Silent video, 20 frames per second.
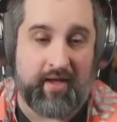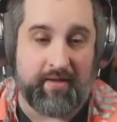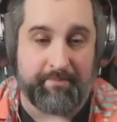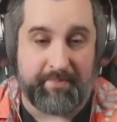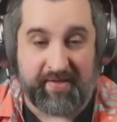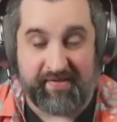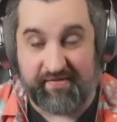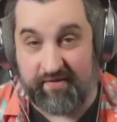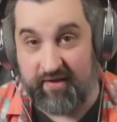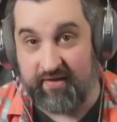
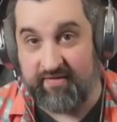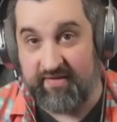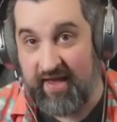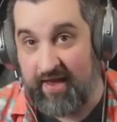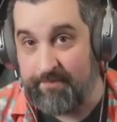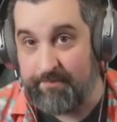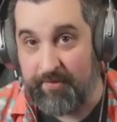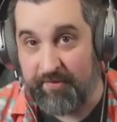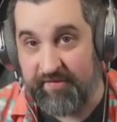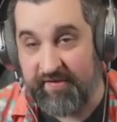Basically a
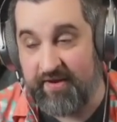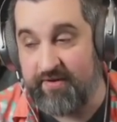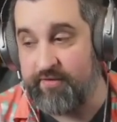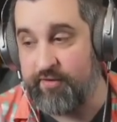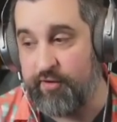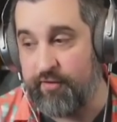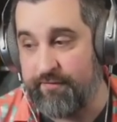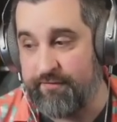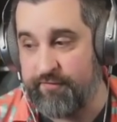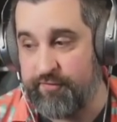10%
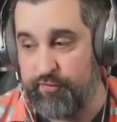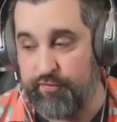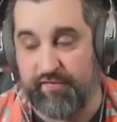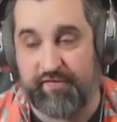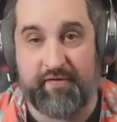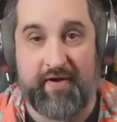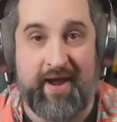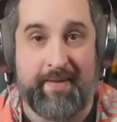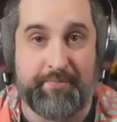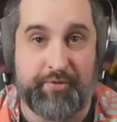nerf to
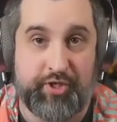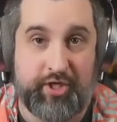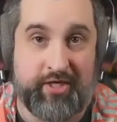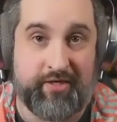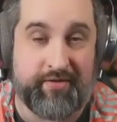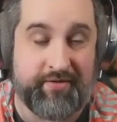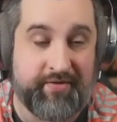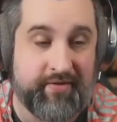Scrap shield.